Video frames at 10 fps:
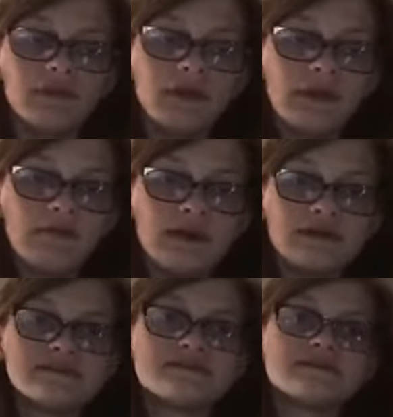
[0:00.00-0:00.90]

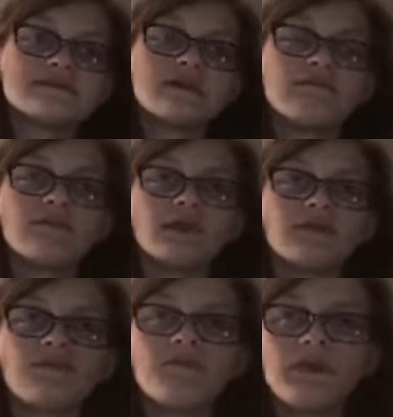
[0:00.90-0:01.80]
Anyways, if you
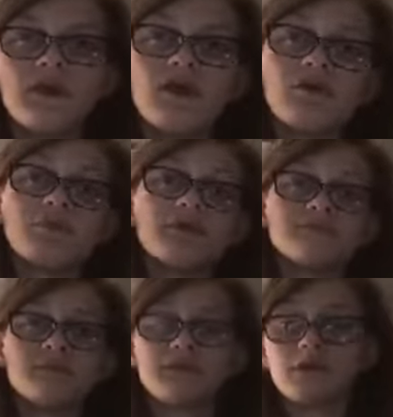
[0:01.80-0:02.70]
like this video,
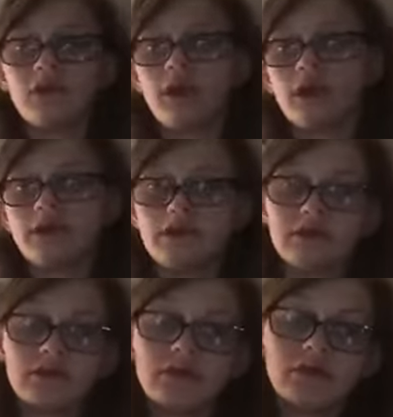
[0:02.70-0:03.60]
please be sure to like,
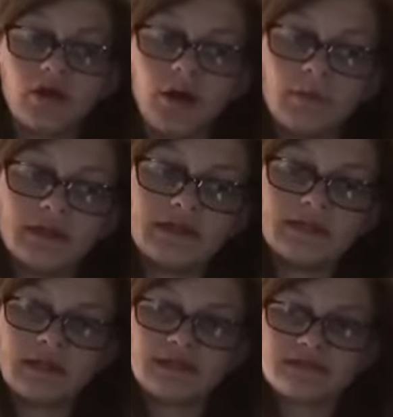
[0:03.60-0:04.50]
comment,
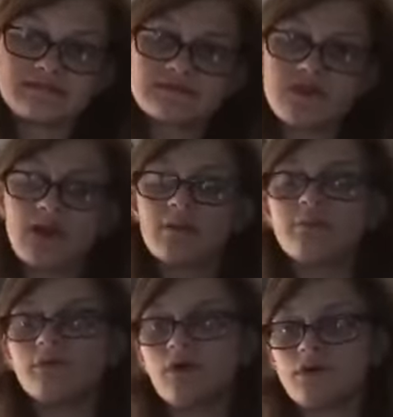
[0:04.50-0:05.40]
and subscribe.
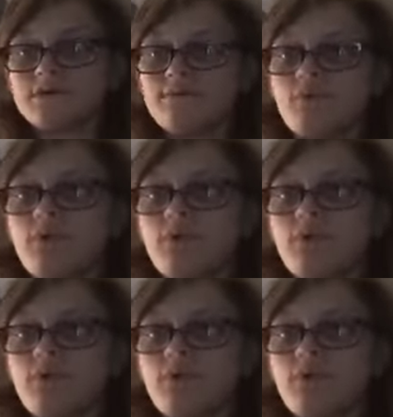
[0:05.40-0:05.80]
Also, if you